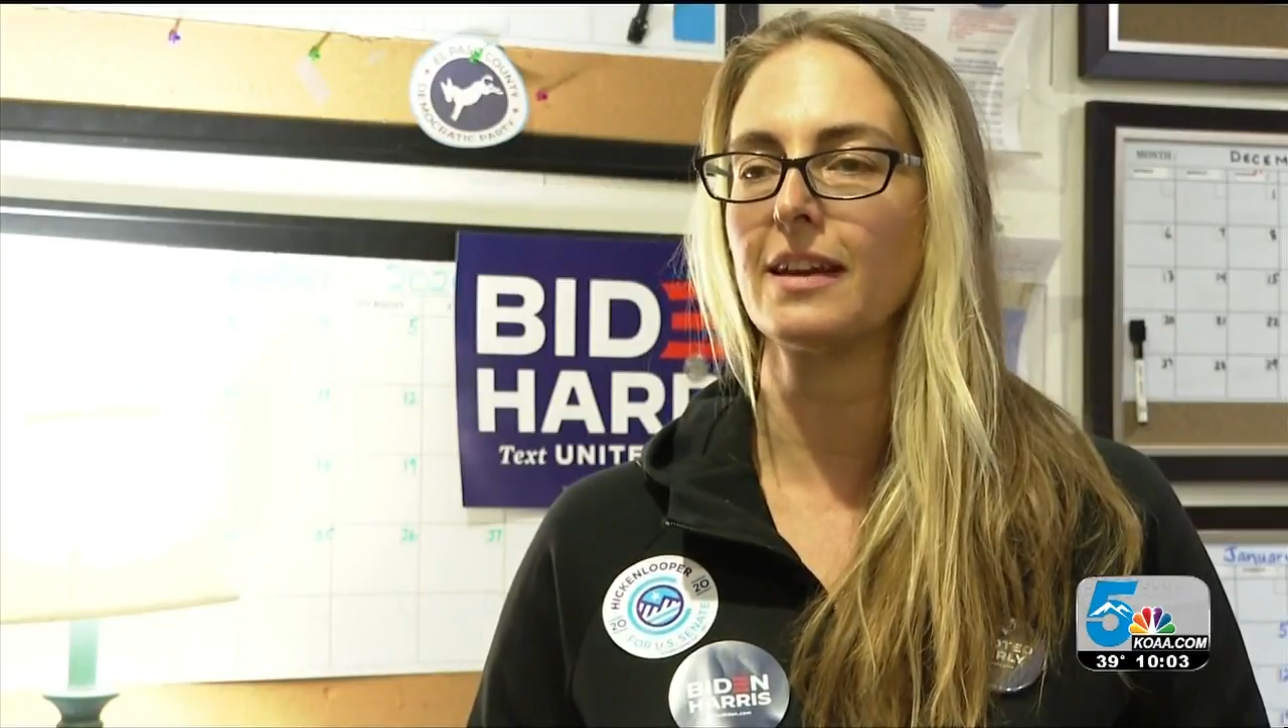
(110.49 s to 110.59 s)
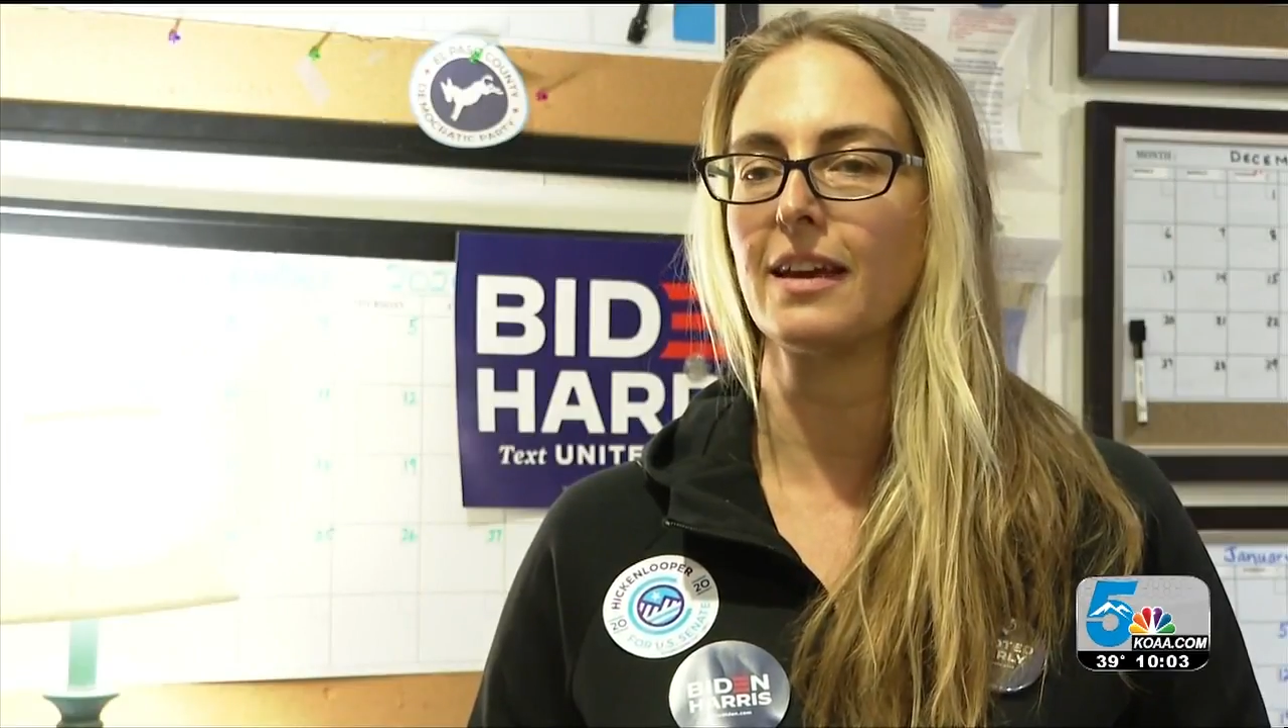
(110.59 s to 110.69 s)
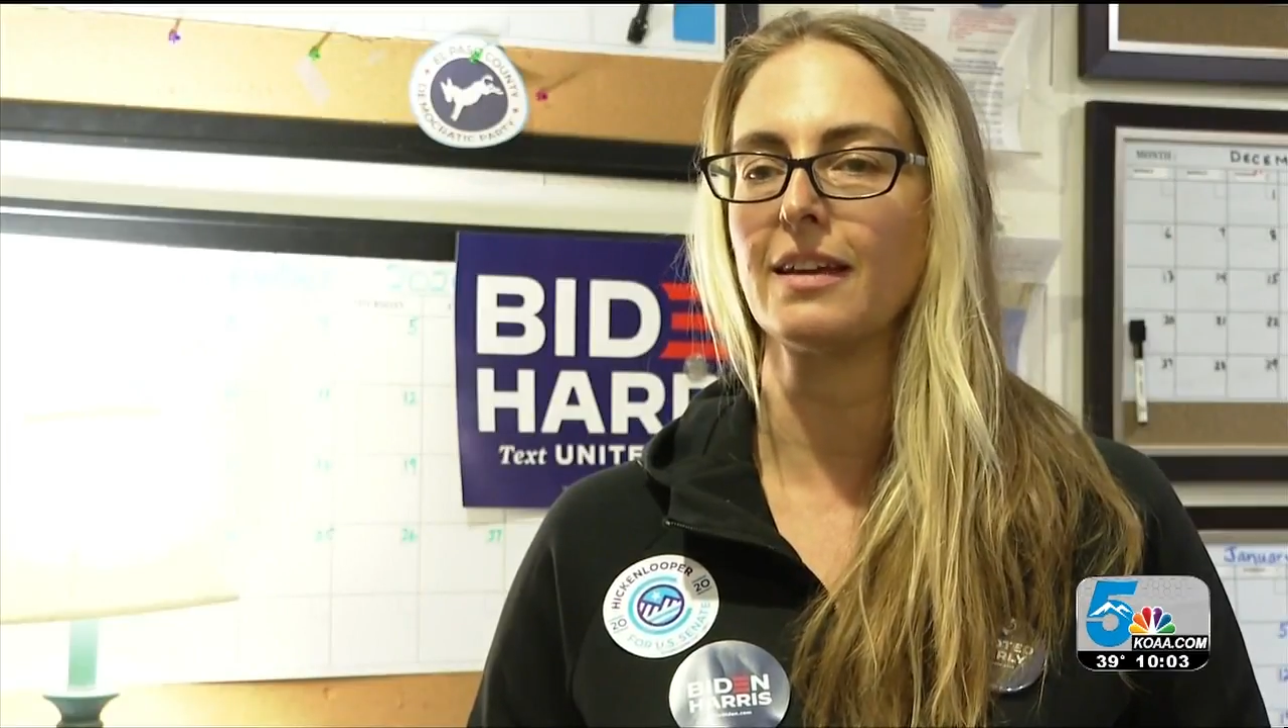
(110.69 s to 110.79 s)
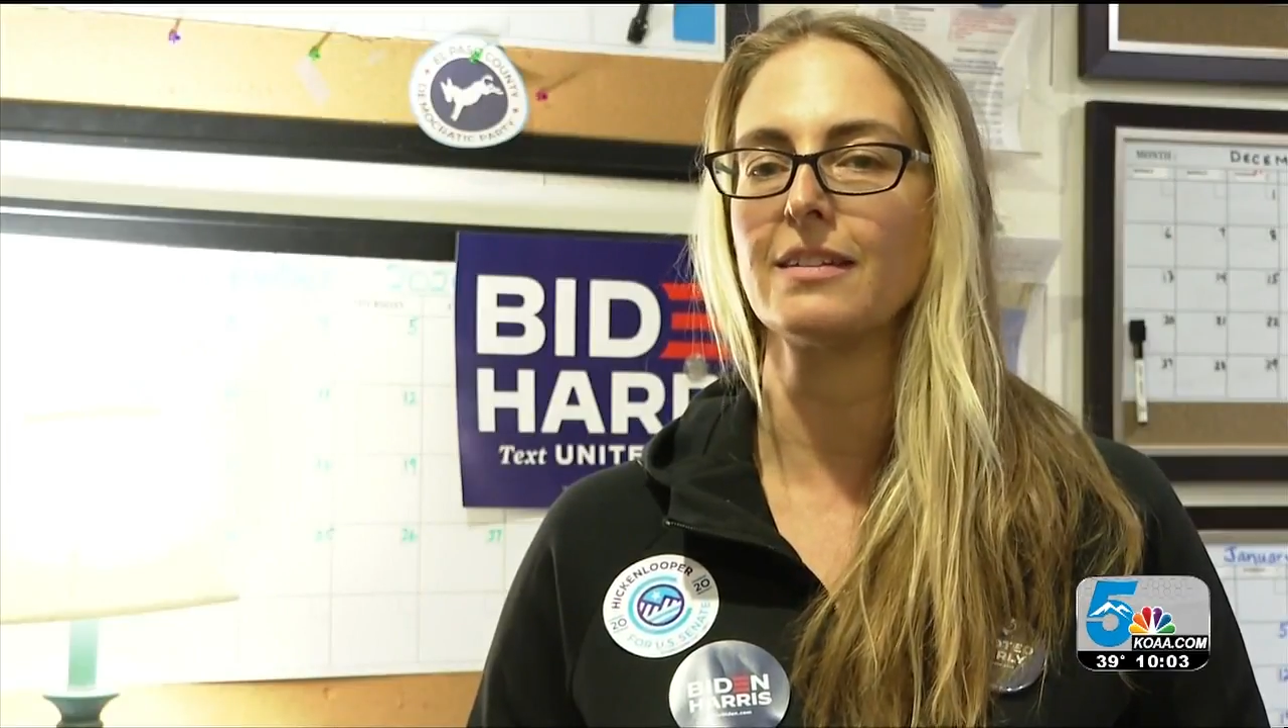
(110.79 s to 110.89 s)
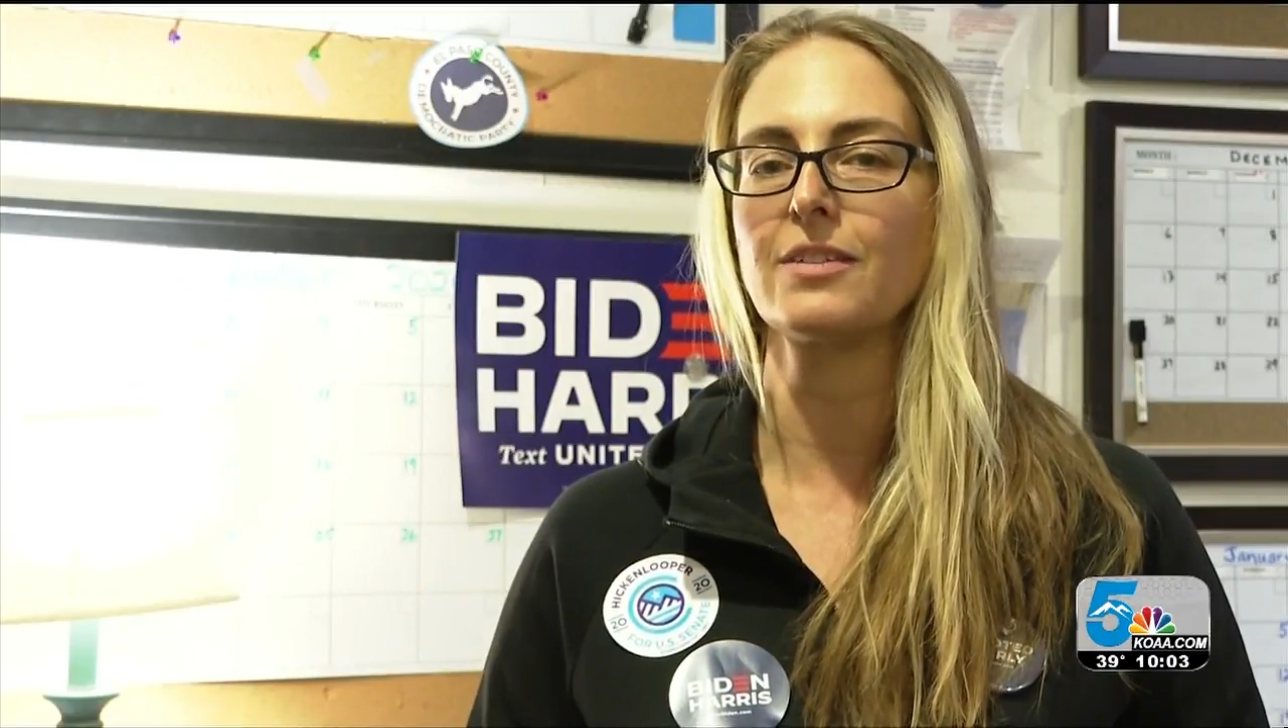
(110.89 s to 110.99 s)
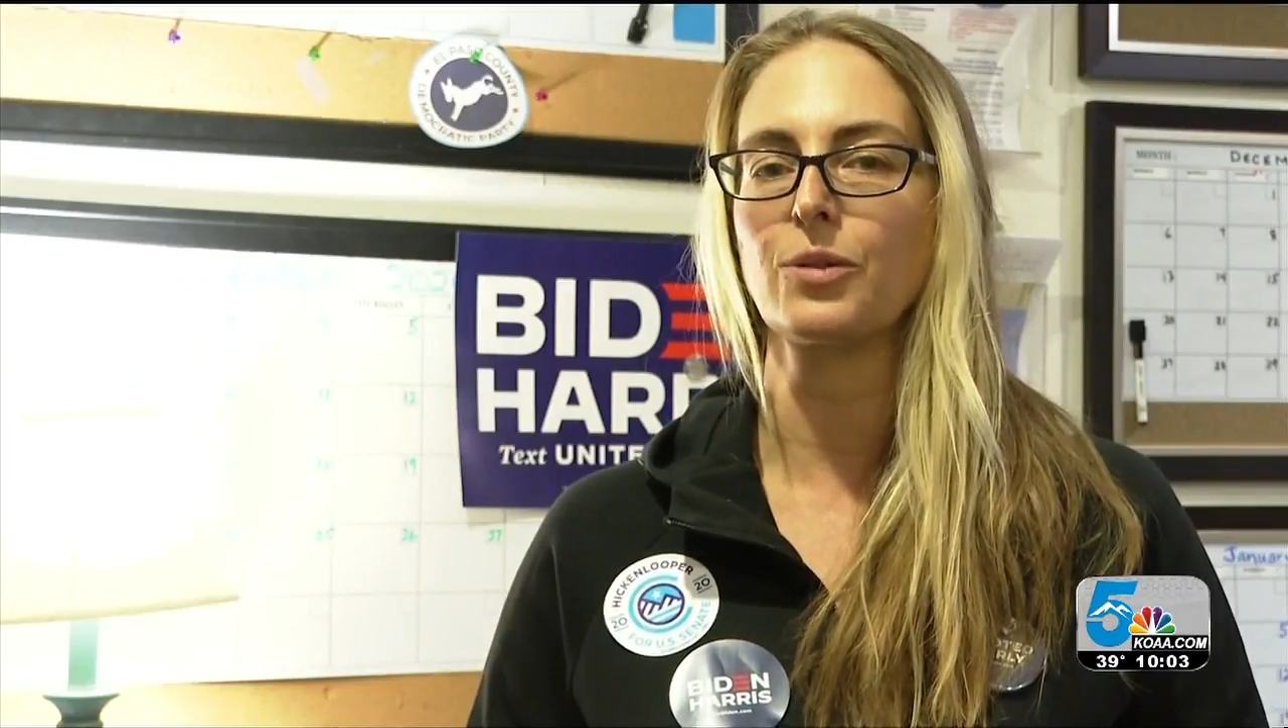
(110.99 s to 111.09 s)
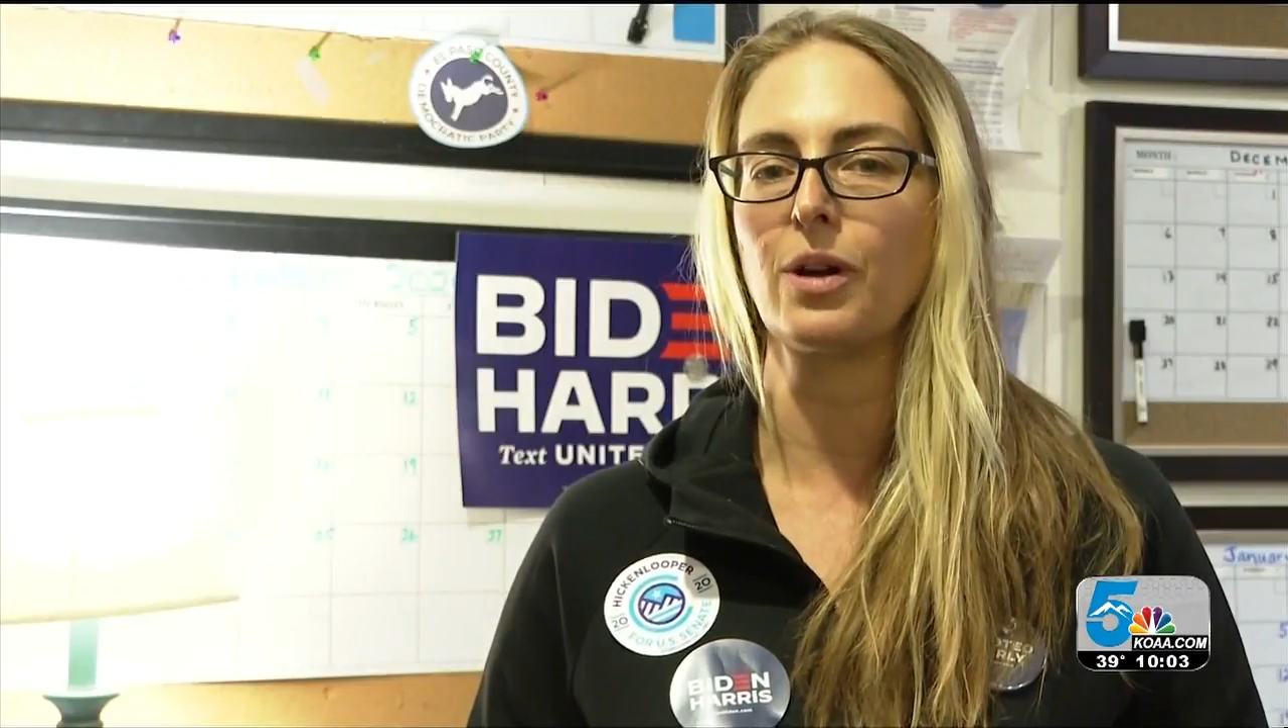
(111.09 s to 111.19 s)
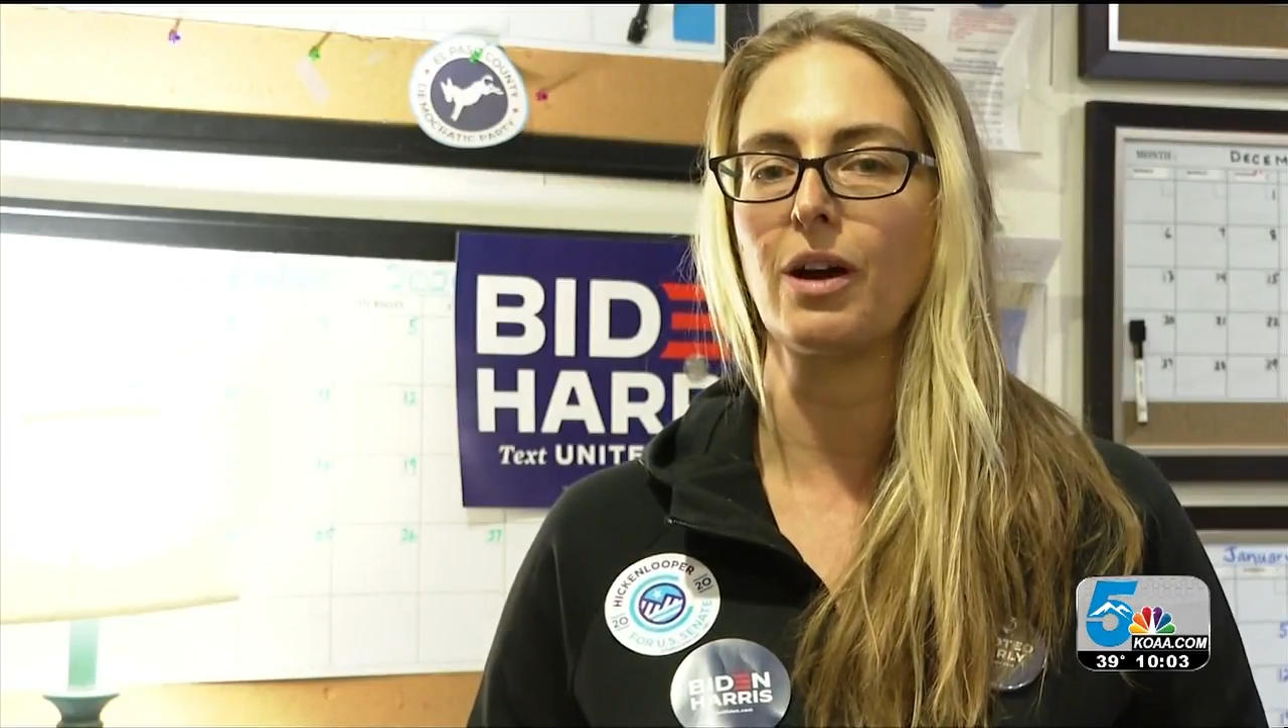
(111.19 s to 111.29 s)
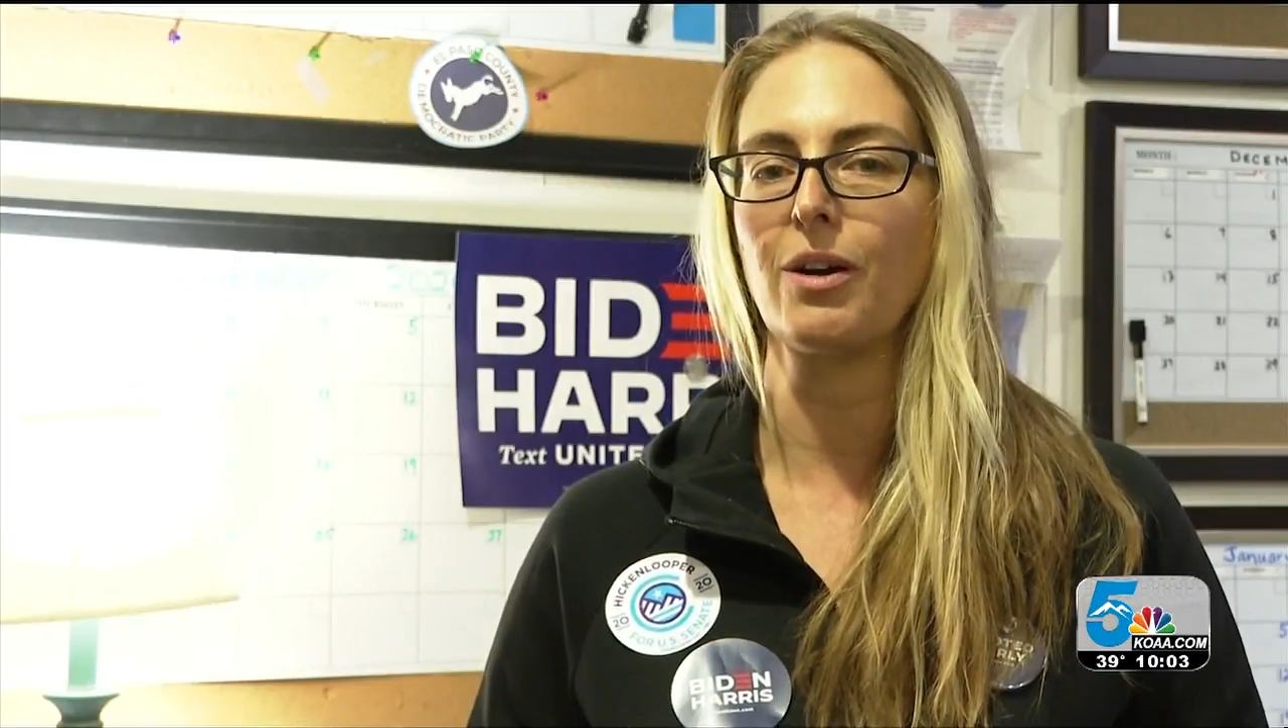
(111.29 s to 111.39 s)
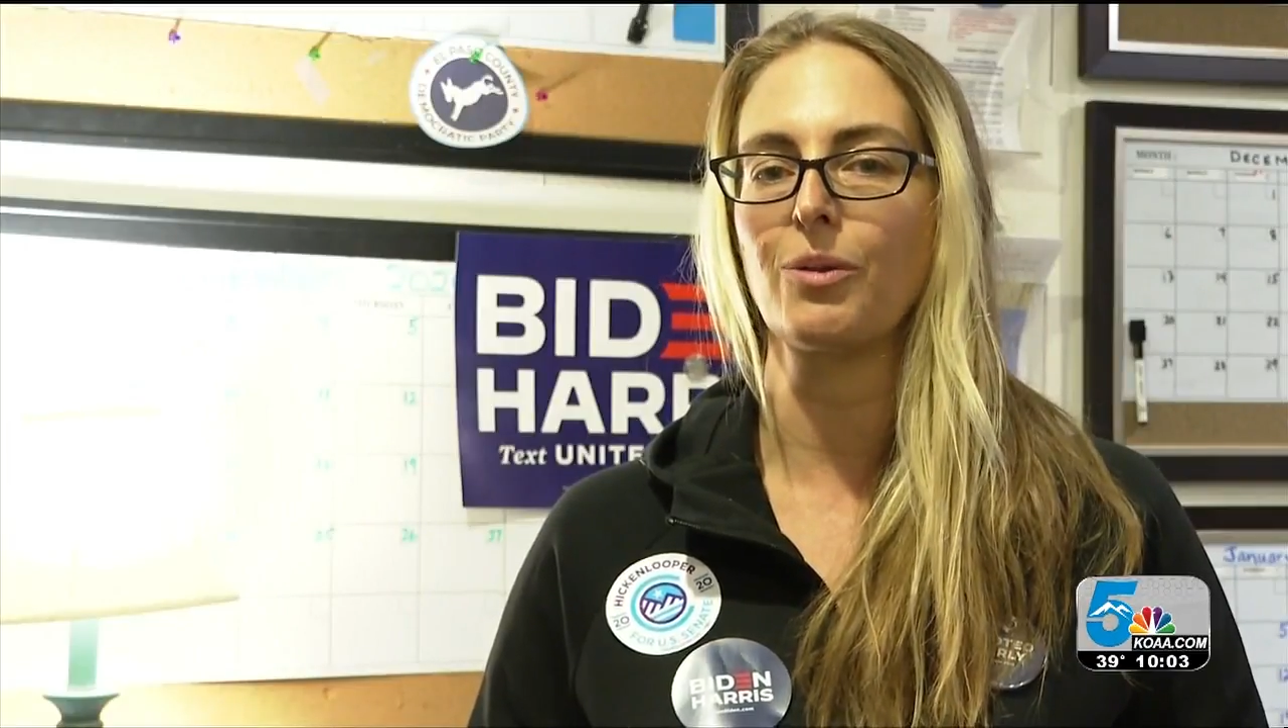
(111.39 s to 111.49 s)
and
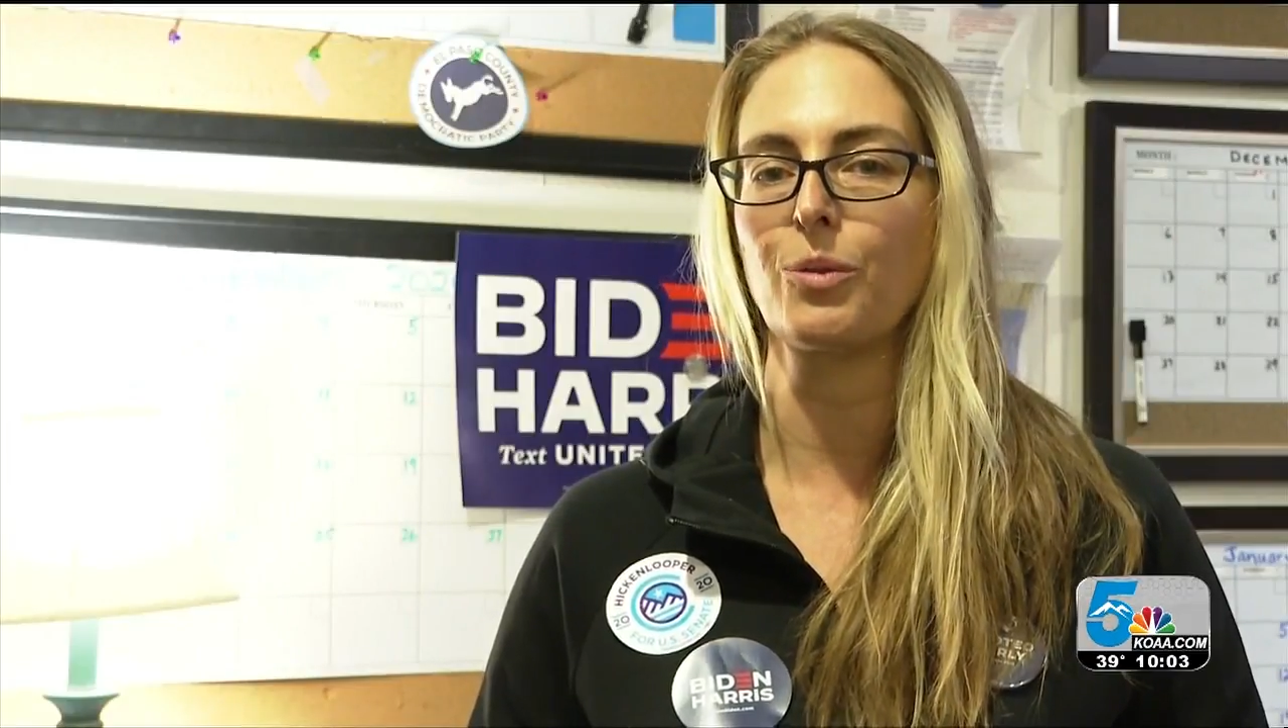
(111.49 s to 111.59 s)
uh,